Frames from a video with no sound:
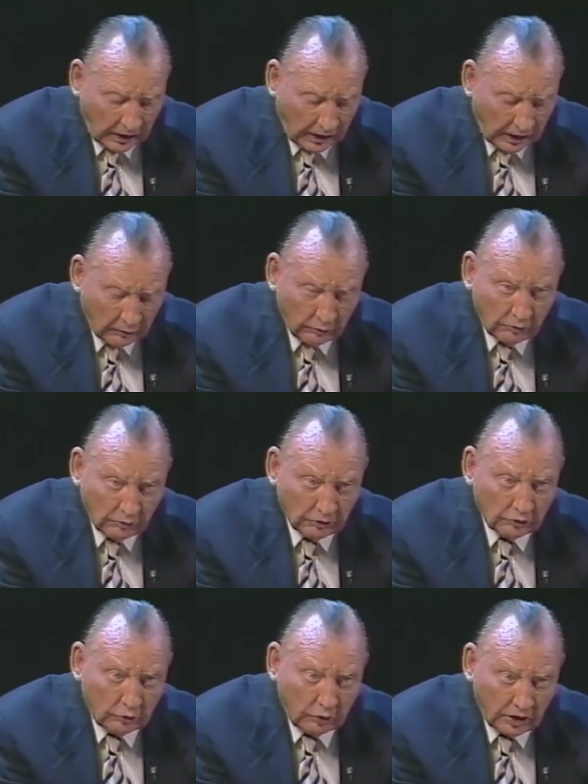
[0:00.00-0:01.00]
I will
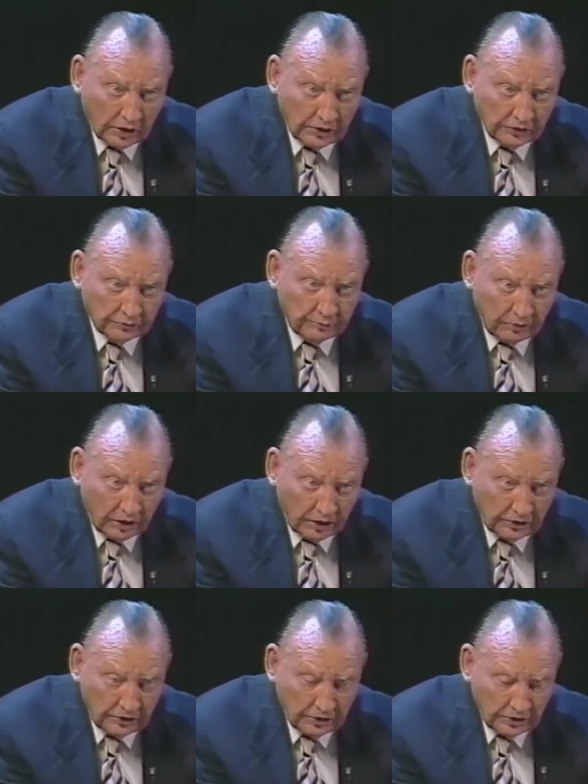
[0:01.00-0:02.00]
require his
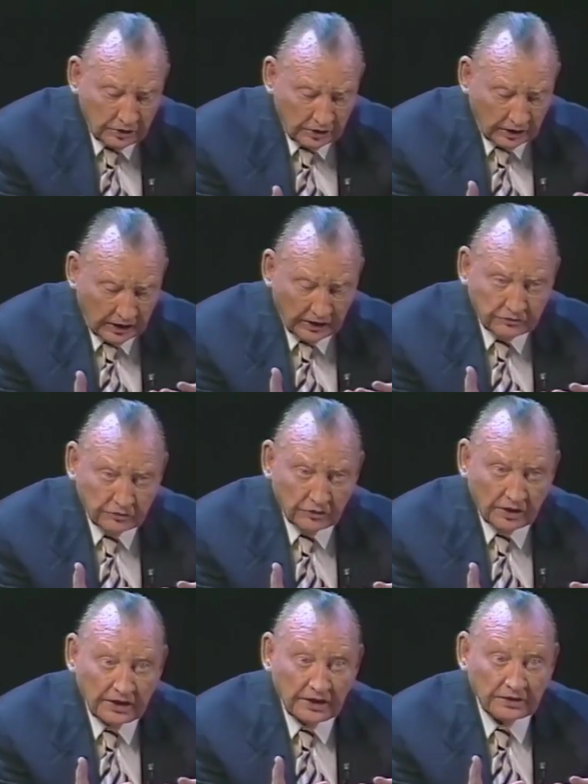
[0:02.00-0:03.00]
blood at your
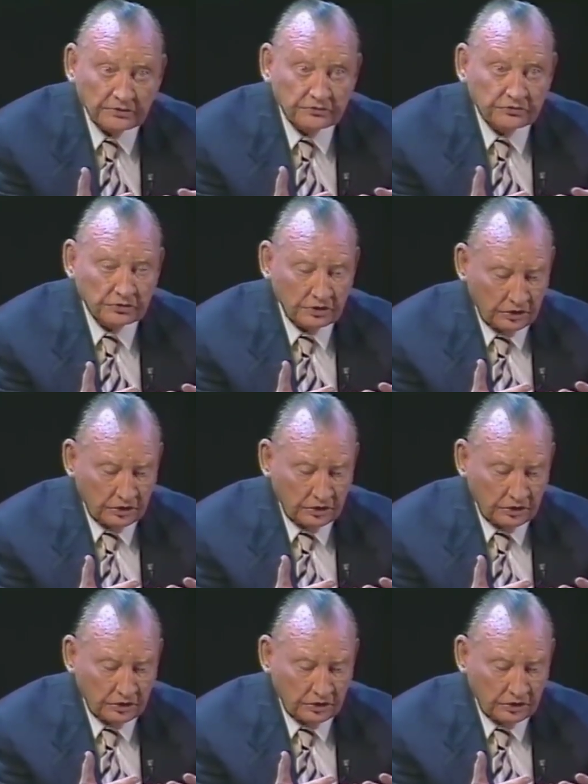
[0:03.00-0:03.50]
hands.